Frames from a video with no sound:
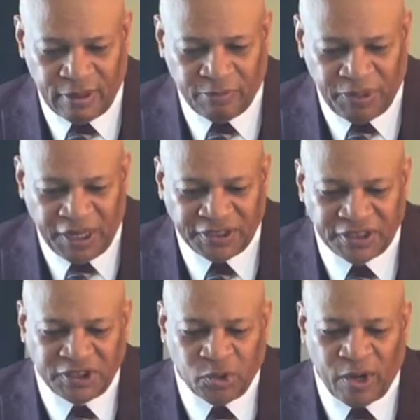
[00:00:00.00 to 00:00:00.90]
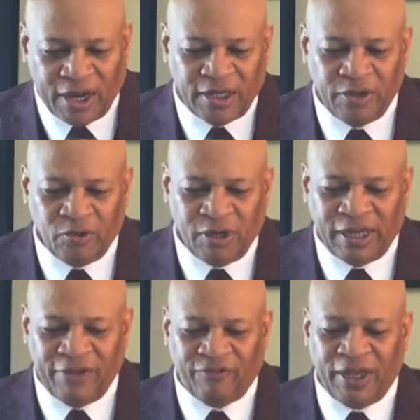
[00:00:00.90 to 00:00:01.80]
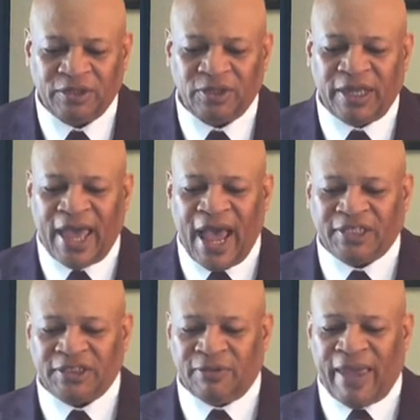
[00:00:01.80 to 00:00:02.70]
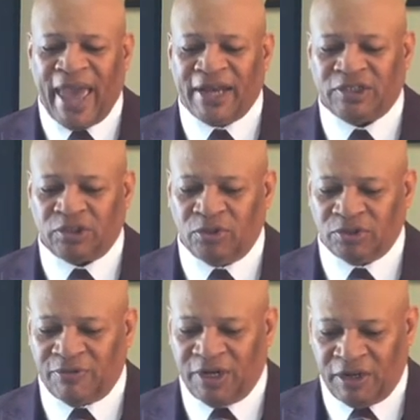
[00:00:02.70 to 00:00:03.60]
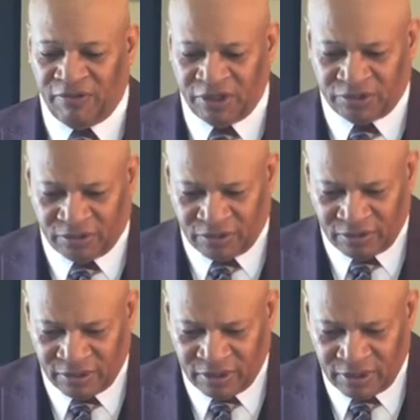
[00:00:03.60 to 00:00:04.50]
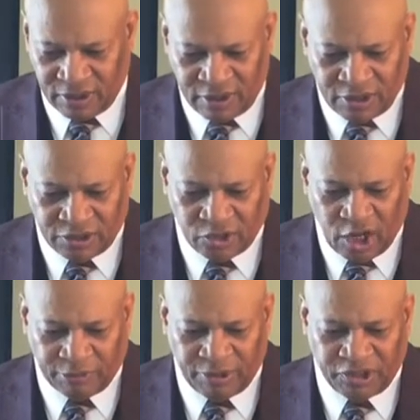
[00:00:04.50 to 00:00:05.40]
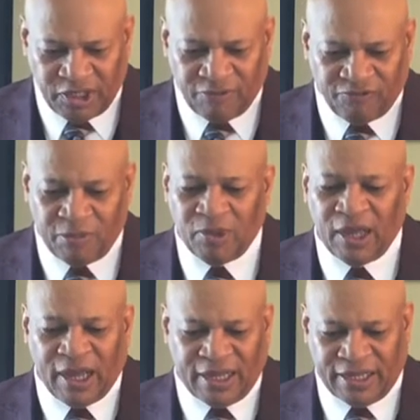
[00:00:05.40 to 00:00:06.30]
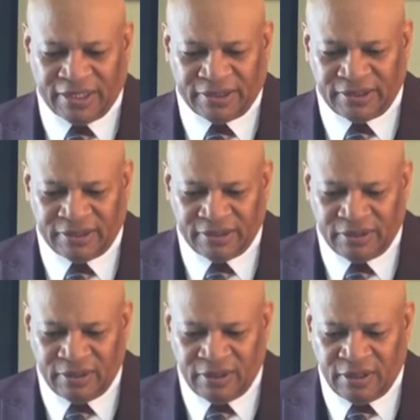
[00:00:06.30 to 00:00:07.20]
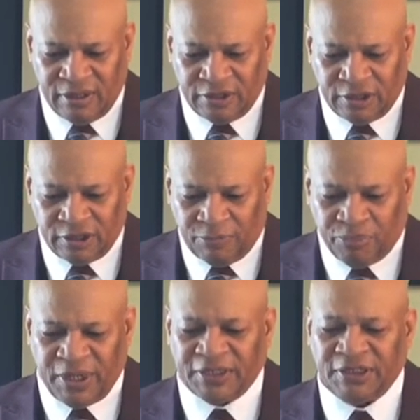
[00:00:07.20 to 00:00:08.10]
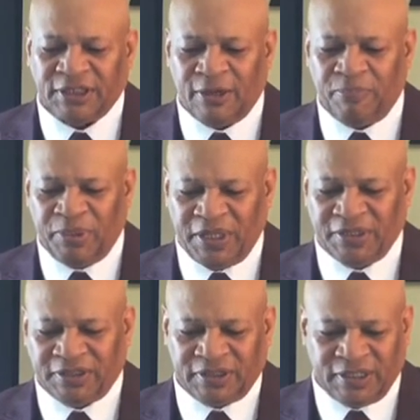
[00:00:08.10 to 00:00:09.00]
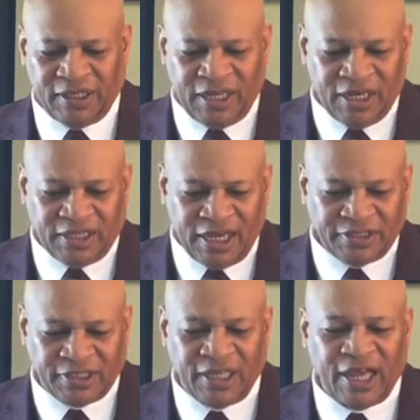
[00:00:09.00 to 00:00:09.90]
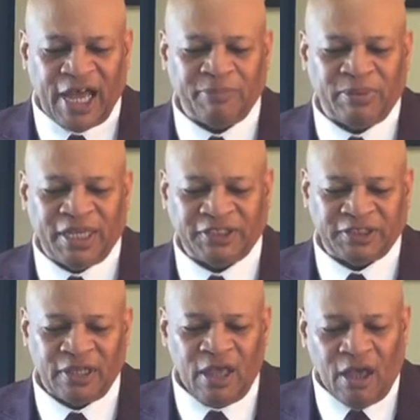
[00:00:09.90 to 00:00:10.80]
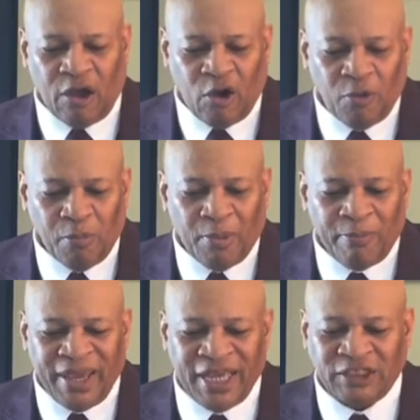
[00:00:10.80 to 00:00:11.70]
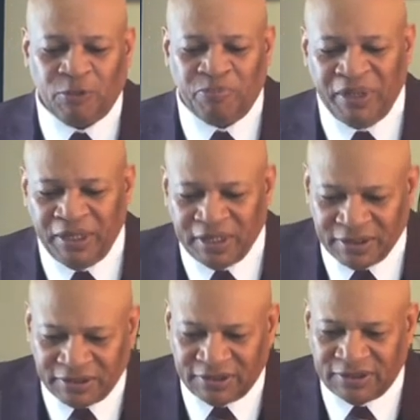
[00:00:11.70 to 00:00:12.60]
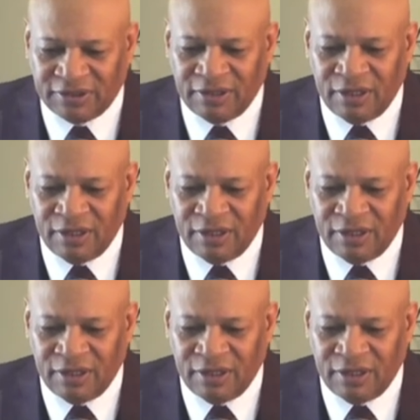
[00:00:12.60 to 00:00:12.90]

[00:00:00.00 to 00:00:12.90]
Peace is directly related to the action of attitudes of an individual. It's often a gift from God. The presence of peace indicates that God blesses on man's obedience.